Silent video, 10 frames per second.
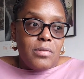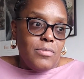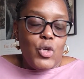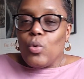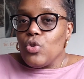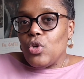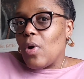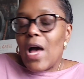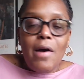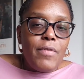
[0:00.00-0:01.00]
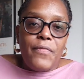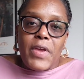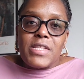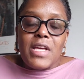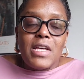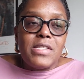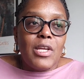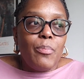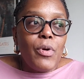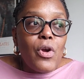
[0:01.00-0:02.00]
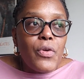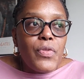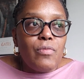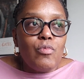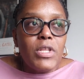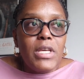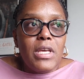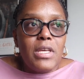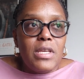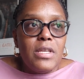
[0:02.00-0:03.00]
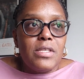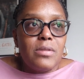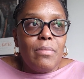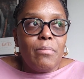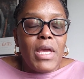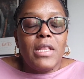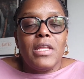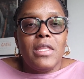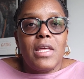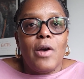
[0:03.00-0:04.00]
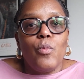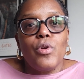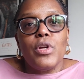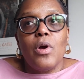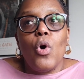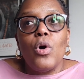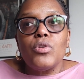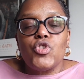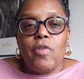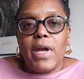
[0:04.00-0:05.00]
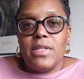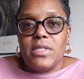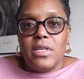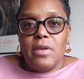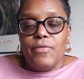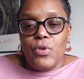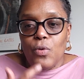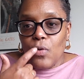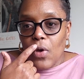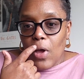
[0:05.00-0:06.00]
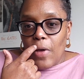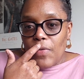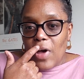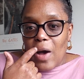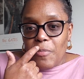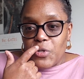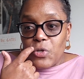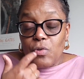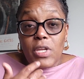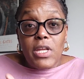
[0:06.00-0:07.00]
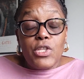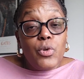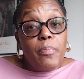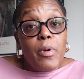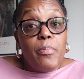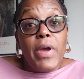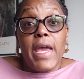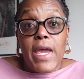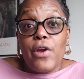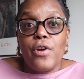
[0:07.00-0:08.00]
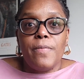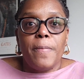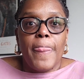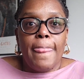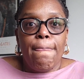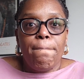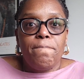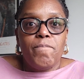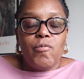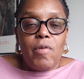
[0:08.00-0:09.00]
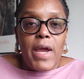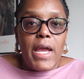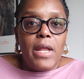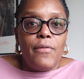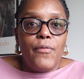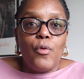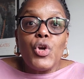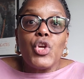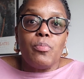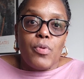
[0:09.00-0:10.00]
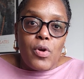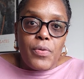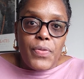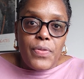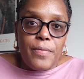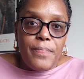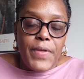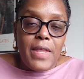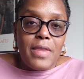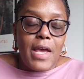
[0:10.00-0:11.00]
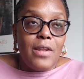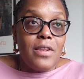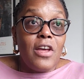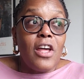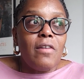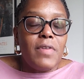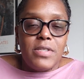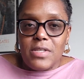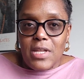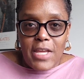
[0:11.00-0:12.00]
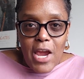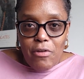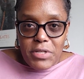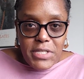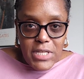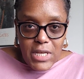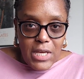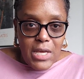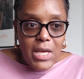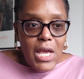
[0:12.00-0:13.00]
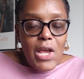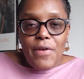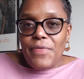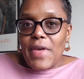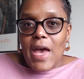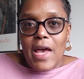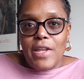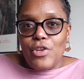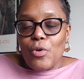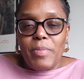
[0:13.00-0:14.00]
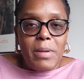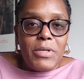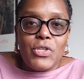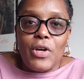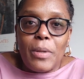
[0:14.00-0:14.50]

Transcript: you'll have a fantastic birth, it really is mainly that we're all trying to give you the opportunity to prepare, right, for your birth. And that none of us can guarantee that your baby's going